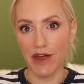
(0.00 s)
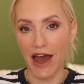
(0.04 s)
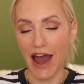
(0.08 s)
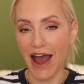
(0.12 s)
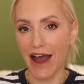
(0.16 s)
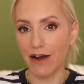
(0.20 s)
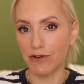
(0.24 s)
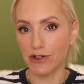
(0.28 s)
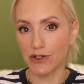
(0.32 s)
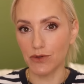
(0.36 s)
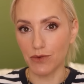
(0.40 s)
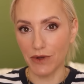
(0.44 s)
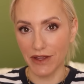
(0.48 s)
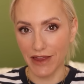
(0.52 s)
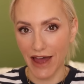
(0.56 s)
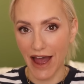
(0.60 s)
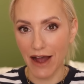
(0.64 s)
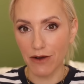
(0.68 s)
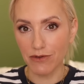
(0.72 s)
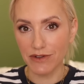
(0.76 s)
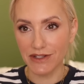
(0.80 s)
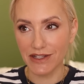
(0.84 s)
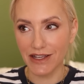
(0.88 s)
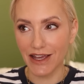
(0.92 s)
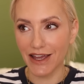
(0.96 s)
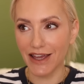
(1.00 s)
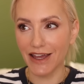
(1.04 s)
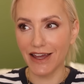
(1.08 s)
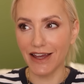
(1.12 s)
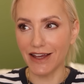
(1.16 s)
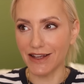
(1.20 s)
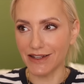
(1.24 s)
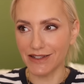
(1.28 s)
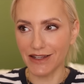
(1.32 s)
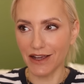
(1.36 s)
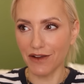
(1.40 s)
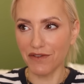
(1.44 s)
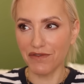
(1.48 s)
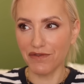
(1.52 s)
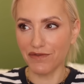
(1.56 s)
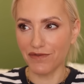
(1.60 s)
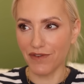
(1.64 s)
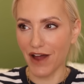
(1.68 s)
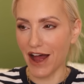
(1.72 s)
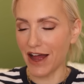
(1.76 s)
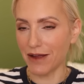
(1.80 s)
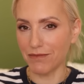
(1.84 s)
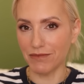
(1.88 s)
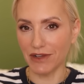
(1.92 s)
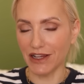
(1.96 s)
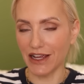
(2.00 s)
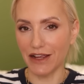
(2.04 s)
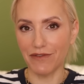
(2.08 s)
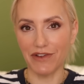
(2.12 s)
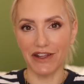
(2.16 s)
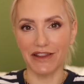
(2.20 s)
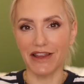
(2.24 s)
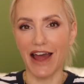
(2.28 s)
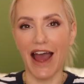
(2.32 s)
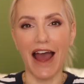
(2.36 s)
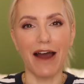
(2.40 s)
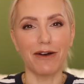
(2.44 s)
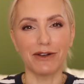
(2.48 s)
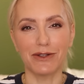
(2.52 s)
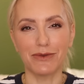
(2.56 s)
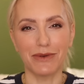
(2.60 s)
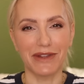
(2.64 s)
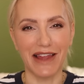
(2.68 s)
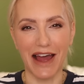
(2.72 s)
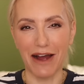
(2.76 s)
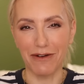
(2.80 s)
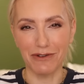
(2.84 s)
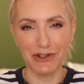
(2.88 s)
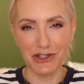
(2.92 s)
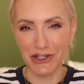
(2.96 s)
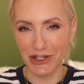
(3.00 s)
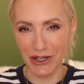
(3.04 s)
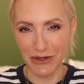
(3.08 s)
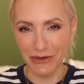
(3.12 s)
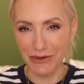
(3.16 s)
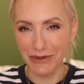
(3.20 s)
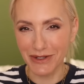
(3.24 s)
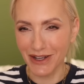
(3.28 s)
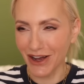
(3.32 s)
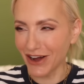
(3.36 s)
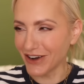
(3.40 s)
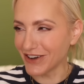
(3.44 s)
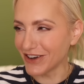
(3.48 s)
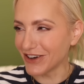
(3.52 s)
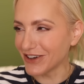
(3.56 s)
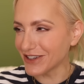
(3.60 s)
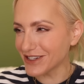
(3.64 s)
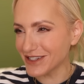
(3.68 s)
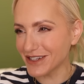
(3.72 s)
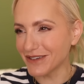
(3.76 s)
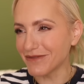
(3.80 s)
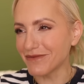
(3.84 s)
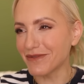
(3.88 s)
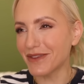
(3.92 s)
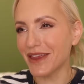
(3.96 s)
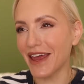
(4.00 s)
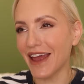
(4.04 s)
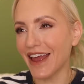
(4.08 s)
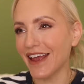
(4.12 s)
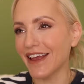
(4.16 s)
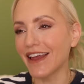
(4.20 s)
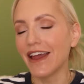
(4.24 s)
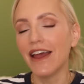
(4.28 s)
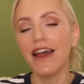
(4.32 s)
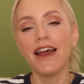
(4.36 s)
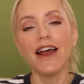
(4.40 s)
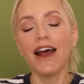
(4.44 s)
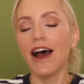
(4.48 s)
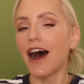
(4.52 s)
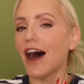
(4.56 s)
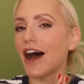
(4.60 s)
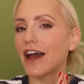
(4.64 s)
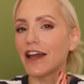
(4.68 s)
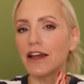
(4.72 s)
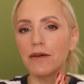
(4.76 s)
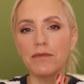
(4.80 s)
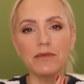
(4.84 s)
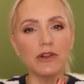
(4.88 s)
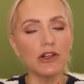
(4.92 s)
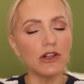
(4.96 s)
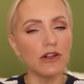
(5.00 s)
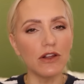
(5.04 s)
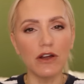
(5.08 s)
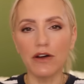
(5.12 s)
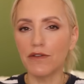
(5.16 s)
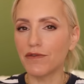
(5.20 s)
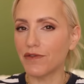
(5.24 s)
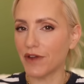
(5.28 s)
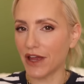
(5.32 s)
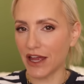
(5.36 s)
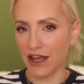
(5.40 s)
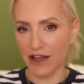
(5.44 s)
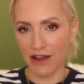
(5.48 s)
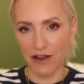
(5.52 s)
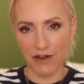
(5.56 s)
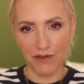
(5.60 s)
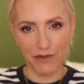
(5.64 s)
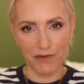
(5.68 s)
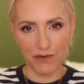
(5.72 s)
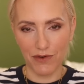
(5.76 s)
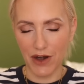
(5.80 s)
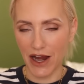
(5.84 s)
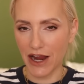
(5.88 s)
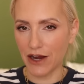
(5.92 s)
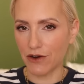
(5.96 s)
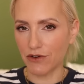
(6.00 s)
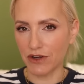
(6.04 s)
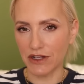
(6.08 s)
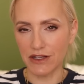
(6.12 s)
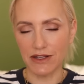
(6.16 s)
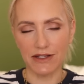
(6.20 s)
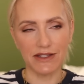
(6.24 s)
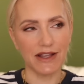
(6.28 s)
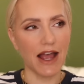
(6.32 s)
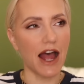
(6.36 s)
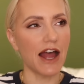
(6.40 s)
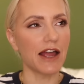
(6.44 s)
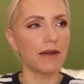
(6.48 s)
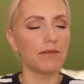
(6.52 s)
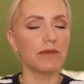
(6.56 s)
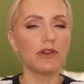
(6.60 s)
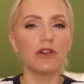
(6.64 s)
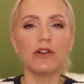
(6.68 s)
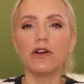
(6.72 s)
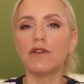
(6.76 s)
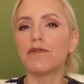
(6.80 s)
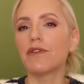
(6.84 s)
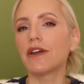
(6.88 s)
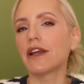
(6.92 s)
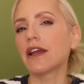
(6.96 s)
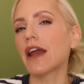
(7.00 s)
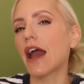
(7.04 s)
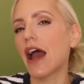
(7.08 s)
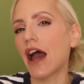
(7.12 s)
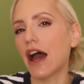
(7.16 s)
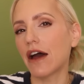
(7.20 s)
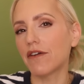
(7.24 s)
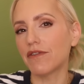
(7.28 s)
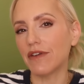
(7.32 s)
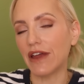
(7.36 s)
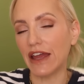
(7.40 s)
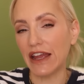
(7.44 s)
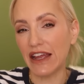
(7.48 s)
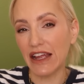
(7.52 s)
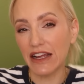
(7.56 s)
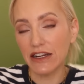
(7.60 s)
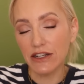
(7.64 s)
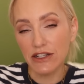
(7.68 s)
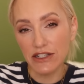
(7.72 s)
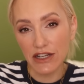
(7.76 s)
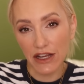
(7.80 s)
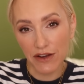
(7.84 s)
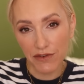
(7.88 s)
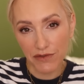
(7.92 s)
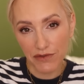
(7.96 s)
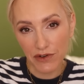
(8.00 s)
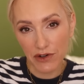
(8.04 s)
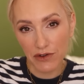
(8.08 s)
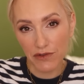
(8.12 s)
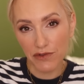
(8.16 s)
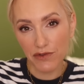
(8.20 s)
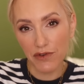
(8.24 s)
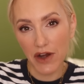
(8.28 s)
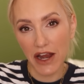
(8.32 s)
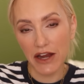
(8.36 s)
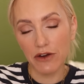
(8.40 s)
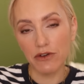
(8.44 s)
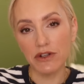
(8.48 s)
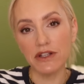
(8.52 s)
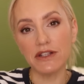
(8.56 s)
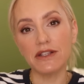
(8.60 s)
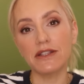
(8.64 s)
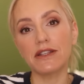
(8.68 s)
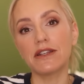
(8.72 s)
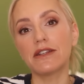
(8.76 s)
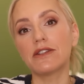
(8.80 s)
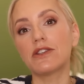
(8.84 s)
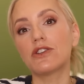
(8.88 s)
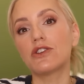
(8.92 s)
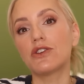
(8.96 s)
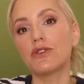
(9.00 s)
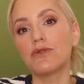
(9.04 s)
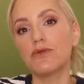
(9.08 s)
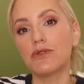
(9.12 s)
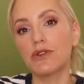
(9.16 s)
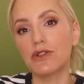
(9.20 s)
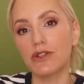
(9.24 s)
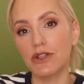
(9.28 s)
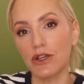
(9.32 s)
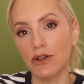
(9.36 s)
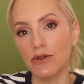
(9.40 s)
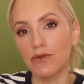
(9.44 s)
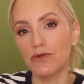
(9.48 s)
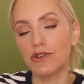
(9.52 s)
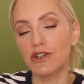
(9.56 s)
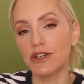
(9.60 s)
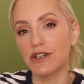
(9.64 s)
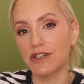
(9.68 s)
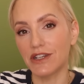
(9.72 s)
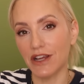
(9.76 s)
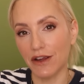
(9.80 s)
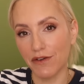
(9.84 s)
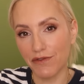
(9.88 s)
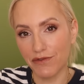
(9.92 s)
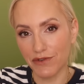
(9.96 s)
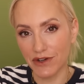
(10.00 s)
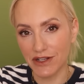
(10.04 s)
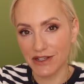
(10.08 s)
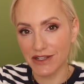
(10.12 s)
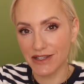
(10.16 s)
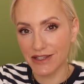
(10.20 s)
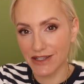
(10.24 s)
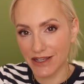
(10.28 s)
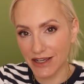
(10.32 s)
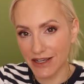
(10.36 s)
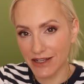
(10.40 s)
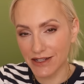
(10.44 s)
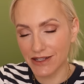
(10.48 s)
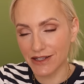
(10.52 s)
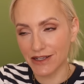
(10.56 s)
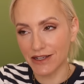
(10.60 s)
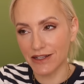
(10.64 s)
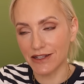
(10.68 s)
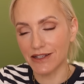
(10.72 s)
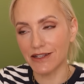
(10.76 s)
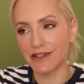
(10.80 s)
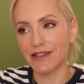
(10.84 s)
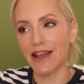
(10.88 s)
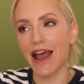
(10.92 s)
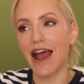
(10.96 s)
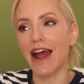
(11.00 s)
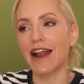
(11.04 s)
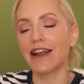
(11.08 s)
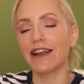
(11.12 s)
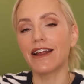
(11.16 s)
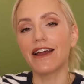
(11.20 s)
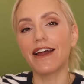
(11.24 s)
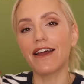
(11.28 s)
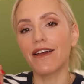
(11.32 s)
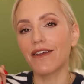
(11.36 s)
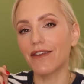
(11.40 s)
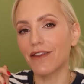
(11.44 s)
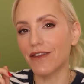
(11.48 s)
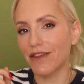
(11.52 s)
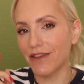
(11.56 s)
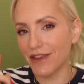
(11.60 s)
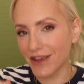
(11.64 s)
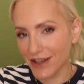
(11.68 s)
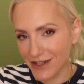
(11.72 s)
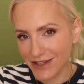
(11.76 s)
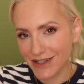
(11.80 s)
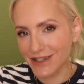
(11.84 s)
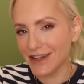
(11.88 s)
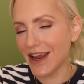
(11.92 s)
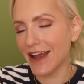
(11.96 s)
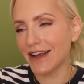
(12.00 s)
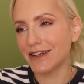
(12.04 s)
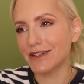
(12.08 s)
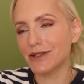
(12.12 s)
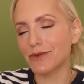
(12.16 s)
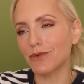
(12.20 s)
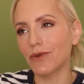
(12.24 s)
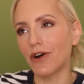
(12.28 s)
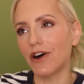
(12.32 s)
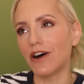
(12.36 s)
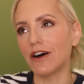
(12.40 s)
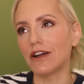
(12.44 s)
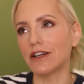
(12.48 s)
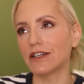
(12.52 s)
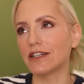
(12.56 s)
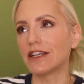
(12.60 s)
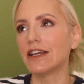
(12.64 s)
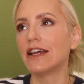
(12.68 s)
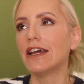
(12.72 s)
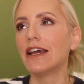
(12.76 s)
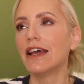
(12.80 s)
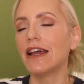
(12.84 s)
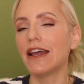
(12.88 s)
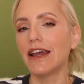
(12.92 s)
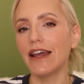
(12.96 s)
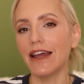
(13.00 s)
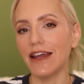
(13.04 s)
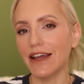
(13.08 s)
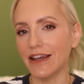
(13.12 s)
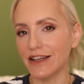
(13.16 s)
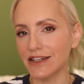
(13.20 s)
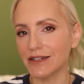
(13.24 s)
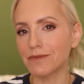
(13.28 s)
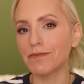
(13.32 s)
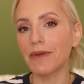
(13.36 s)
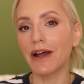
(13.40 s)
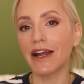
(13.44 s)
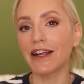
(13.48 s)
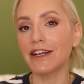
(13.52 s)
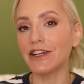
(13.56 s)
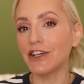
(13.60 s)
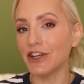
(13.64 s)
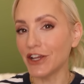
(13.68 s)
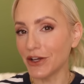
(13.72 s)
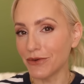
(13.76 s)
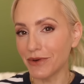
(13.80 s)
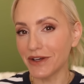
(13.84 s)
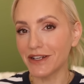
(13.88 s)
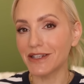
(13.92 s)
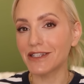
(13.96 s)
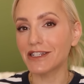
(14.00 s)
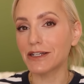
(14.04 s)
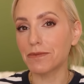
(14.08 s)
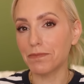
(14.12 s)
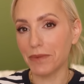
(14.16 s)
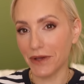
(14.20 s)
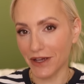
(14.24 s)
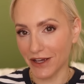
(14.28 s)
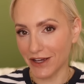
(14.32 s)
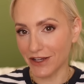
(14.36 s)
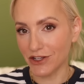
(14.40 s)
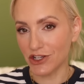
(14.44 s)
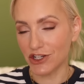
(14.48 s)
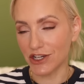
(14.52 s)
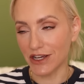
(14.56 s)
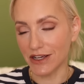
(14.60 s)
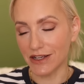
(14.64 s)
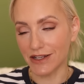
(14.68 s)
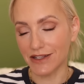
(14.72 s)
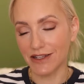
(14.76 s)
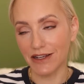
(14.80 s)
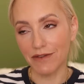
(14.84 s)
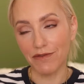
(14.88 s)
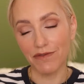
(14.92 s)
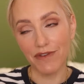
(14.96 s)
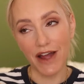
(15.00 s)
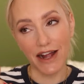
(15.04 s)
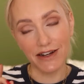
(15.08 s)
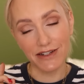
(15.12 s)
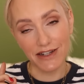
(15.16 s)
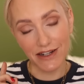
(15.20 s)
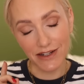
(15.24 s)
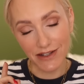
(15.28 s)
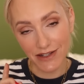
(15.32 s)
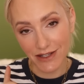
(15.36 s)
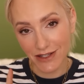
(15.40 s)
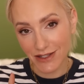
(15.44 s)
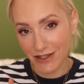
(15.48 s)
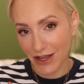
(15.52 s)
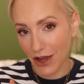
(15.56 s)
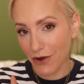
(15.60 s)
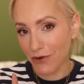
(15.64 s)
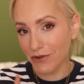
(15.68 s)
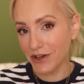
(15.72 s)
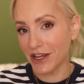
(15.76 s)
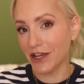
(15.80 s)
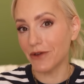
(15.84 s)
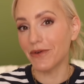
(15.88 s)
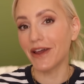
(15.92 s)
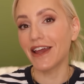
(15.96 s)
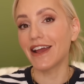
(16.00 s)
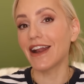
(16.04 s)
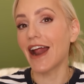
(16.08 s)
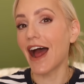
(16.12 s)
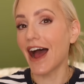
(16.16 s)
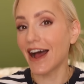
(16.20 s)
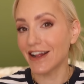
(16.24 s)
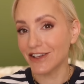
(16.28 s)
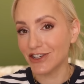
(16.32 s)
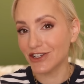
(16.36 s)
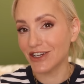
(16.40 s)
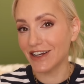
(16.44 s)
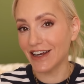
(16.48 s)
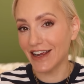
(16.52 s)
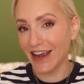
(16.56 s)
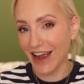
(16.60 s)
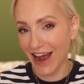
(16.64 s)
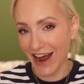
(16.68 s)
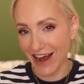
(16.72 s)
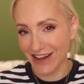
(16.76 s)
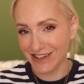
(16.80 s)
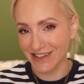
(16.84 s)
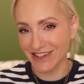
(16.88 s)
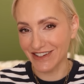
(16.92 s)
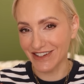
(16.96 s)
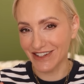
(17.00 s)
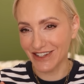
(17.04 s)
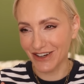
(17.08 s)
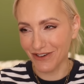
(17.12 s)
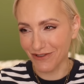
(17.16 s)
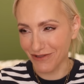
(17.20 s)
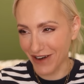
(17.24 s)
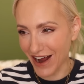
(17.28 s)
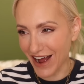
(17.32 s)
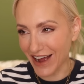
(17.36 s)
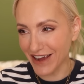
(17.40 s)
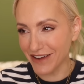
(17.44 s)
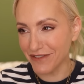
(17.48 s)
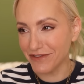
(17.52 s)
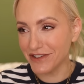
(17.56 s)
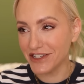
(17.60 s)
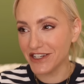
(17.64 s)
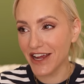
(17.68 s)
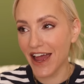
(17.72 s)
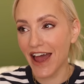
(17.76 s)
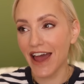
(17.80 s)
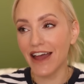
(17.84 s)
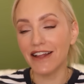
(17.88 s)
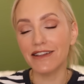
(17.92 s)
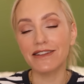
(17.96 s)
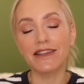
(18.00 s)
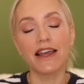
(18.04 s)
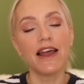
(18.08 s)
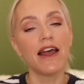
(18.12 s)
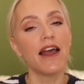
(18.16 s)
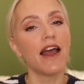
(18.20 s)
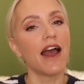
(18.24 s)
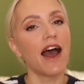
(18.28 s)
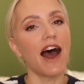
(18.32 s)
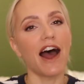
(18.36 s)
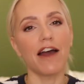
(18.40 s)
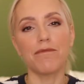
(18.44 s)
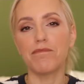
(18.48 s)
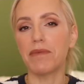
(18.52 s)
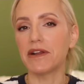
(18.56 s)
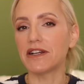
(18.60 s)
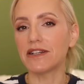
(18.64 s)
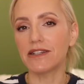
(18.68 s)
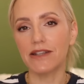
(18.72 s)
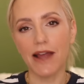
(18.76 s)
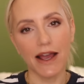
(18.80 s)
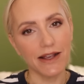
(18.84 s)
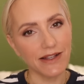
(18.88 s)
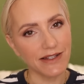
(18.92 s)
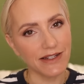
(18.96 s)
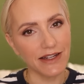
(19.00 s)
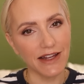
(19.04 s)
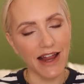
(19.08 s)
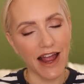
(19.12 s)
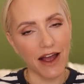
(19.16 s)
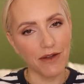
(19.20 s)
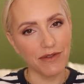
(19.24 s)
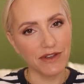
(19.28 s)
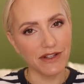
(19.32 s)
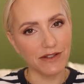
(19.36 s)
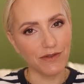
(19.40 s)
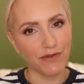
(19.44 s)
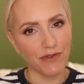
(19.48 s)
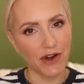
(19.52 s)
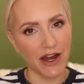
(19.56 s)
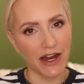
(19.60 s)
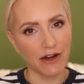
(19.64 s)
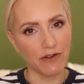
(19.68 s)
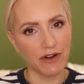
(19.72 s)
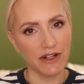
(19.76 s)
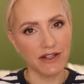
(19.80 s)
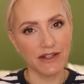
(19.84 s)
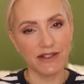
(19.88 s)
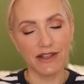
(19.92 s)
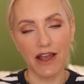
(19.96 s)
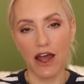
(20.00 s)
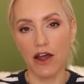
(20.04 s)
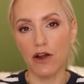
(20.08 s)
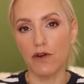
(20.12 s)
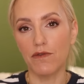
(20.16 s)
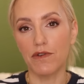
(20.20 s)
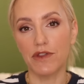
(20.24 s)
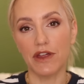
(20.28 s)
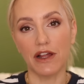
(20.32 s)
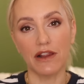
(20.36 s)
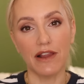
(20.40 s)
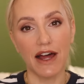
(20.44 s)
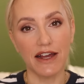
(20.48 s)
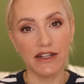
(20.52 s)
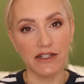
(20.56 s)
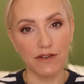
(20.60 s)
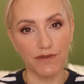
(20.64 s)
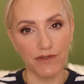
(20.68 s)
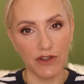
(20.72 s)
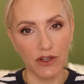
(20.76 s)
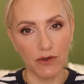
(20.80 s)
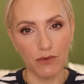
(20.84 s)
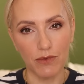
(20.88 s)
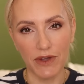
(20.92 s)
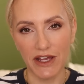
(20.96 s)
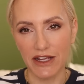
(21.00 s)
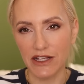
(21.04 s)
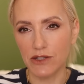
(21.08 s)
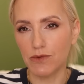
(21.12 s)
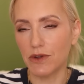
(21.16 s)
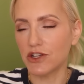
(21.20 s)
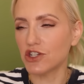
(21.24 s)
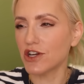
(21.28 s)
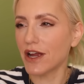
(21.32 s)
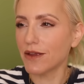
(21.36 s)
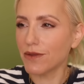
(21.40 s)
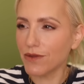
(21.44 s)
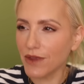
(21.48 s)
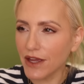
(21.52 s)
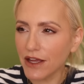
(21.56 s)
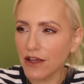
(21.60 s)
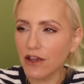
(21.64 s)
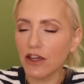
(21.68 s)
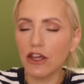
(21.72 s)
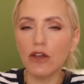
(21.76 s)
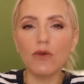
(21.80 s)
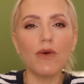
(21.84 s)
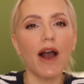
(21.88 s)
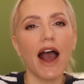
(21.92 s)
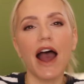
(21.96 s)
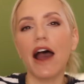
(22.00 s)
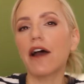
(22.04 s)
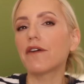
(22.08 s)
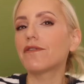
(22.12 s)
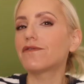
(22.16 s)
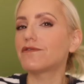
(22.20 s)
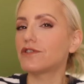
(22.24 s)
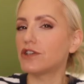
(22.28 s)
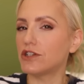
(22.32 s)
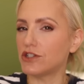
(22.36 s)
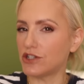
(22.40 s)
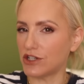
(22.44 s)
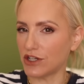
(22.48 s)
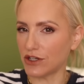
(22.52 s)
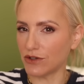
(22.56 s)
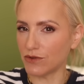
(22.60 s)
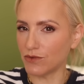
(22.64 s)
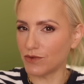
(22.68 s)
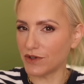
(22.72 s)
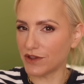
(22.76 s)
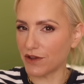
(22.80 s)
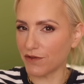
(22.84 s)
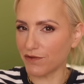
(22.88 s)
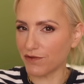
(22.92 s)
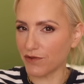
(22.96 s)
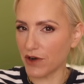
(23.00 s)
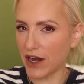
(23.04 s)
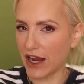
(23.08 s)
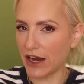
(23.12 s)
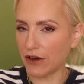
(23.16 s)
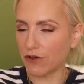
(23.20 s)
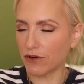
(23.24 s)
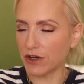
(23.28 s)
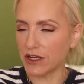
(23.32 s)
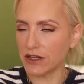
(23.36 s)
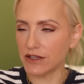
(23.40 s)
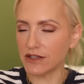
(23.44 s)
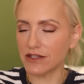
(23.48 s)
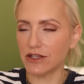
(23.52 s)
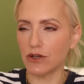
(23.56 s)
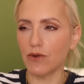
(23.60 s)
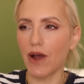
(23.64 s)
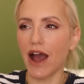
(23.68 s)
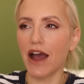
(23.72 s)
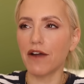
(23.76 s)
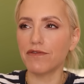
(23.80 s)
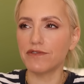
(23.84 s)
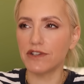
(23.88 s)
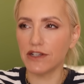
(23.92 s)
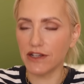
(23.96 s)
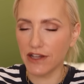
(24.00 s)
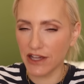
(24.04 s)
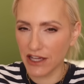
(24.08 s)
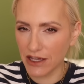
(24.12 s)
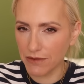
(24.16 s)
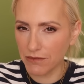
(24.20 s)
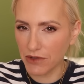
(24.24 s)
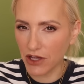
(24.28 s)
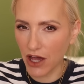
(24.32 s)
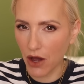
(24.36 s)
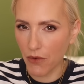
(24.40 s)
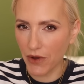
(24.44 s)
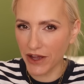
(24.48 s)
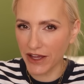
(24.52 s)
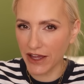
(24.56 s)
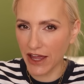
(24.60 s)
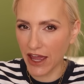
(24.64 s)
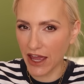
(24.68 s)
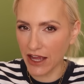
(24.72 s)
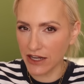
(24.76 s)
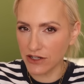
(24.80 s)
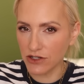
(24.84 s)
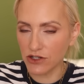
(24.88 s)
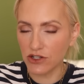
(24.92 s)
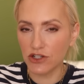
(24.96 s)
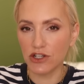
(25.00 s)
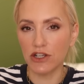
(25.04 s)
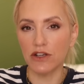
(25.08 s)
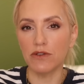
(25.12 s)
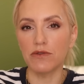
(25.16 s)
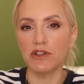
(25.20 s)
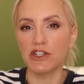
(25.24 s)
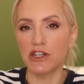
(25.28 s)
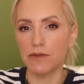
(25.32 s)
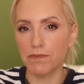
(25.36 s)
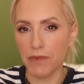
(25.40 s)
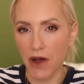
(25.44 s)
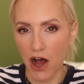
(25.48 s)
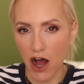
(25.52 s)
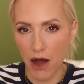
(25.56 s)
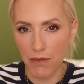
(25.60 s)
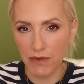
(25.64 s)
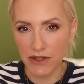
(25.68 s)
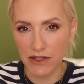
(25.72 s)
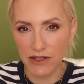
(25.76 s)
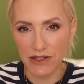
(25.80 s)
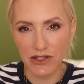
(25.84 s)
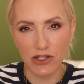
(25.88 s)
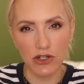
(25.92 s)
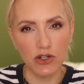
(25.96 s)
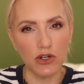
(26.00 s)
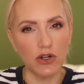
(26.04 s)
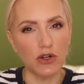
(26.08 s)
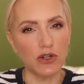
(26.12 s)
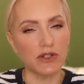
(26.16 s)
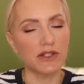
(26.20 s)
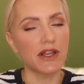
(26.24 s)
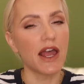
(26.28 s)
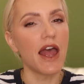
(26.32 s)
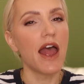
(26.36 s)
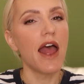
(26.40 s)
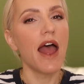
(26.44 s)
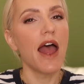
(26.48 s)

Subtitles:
the house without it, as if I'm leaving the house without shoes on or something. I am loving fragrance. I am loving having different fragrances to suit different seasons. And this next one is my newest purchase. In fact, it's so new, it actually hasn't arrived yet. I've been testing out this fragrance over the last few weeks, which I think you have to do with a fragrance. You have to keep going into the department stores,